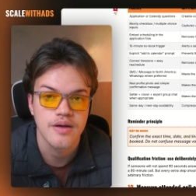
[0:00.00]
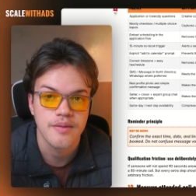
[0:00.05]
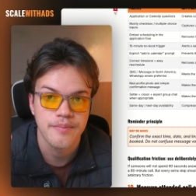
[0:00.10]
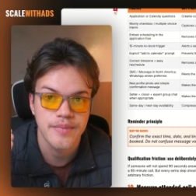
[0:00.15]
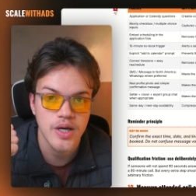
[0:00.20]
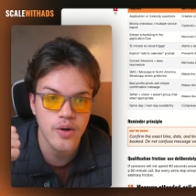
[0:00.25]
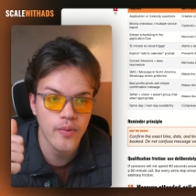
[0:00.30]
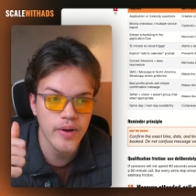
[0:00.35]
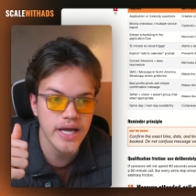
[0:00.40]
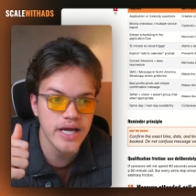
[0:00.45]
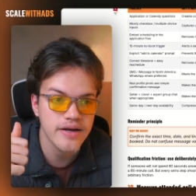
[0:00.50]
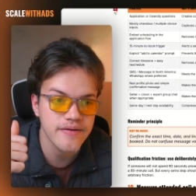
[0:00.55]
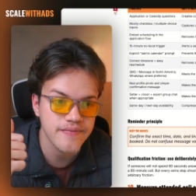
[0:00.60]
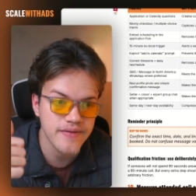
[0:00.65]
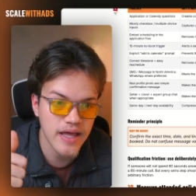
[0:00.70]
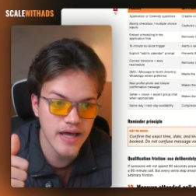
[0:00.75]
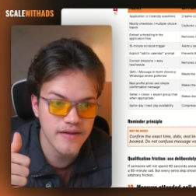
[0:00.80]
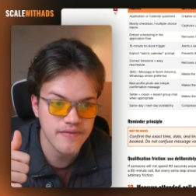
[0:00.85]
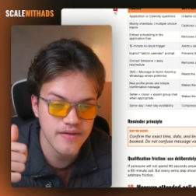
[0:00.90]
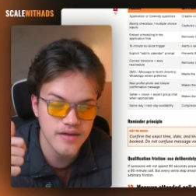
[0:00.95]
be aware
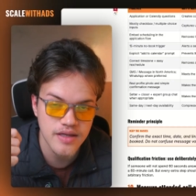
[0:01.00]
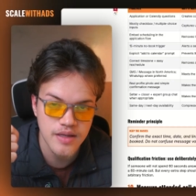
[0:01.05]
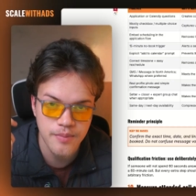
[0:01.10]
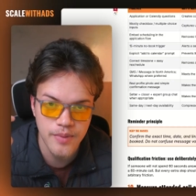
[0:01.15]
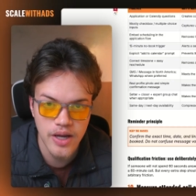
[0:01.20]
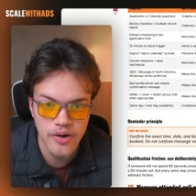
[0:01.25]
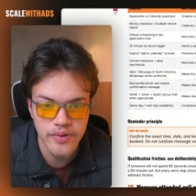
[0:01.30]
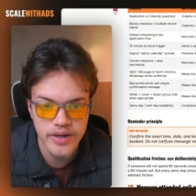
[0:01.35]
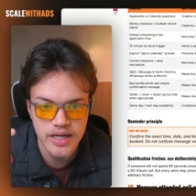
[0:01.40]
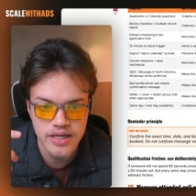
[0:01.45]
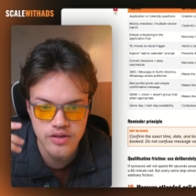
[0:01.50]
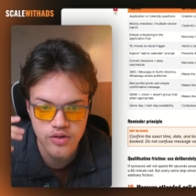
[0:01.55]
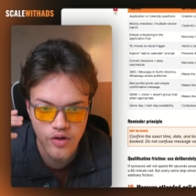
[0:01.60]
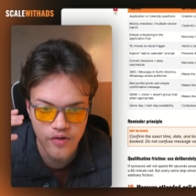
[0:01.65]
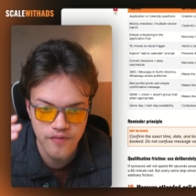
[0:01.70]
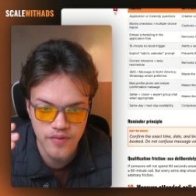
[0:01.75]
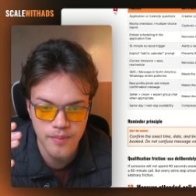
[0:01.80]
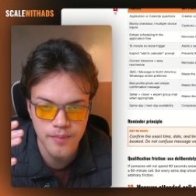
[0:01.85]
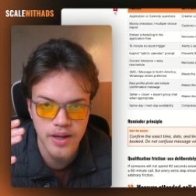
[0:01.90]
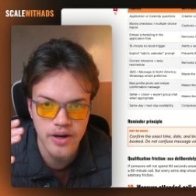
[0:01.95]
that in America,
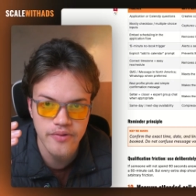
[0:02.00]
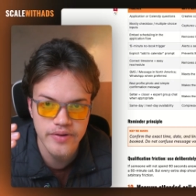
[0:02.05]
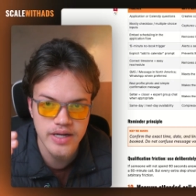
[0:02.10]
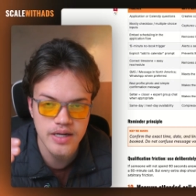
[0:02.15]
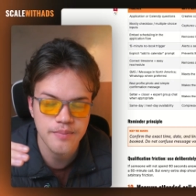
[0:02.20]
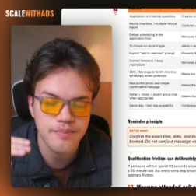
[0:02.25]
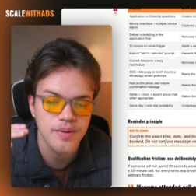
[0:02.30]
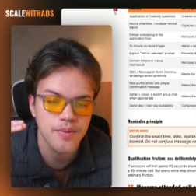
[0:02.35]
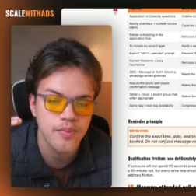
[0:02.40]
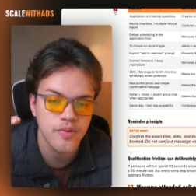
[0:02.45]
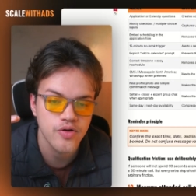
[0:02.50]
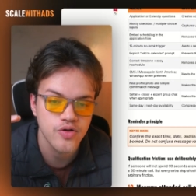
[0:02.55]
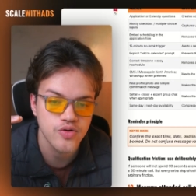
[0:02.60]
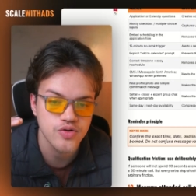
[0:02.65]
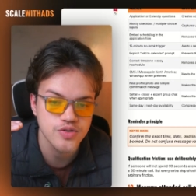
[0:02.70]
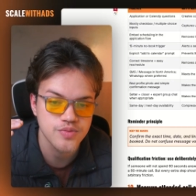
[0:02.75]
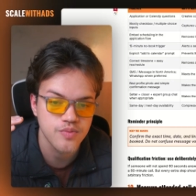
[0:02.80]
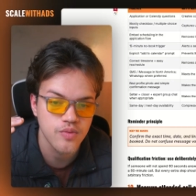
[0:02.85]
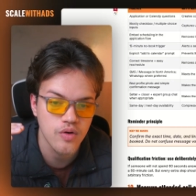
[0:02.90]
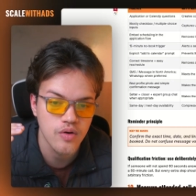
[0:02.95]
North America, people
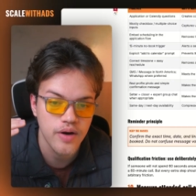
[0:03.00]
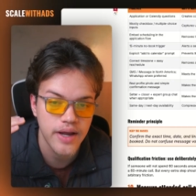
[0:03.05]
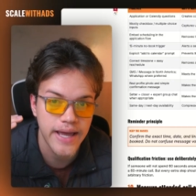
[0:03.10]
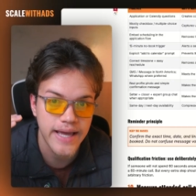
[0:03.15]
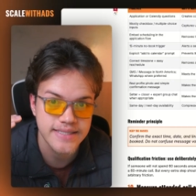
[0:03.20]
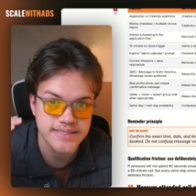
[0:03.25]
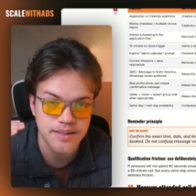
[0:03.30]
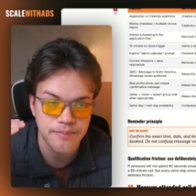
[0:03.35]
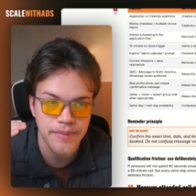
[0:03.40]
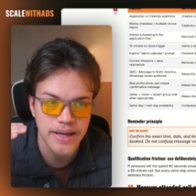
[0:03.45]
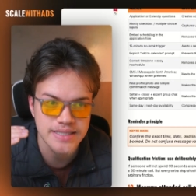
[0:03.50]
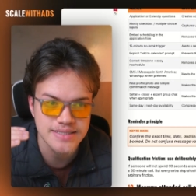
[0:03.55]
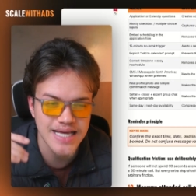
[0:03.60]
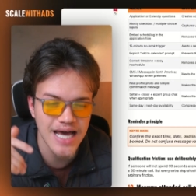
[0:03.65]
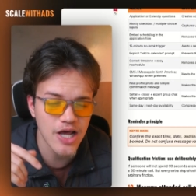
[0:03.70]
use more SMS.